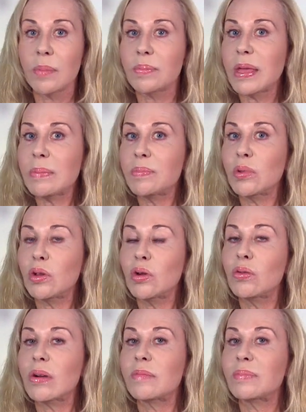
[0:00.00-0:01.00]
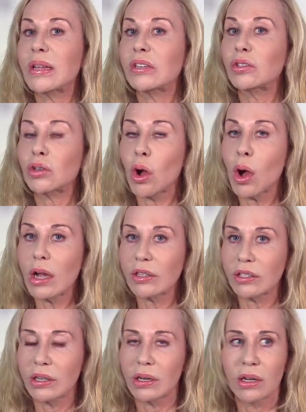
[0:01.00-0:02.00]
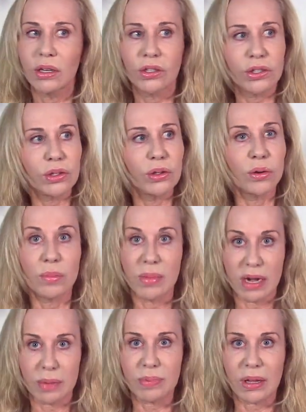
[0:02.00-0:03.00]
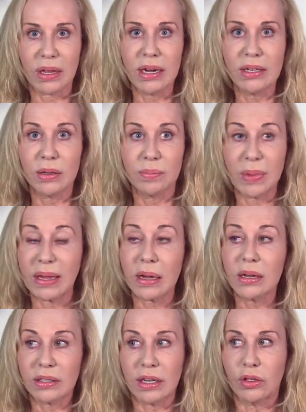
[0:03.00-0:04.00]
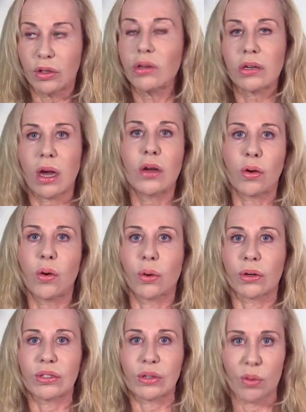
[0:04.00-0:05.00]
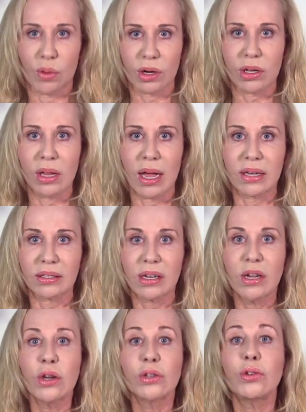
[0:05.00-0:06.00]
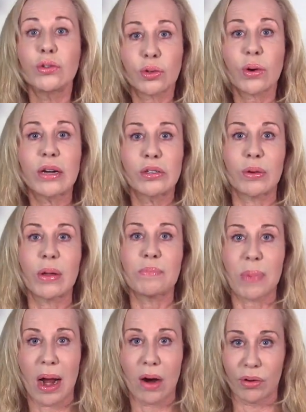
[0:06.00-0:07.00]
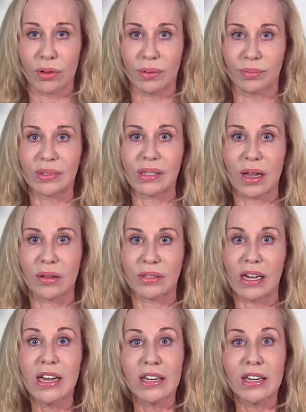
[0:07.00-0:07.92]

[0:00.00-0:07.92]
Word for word: people who have been taught to manipulate because they took a course or a class to try to empower themselves,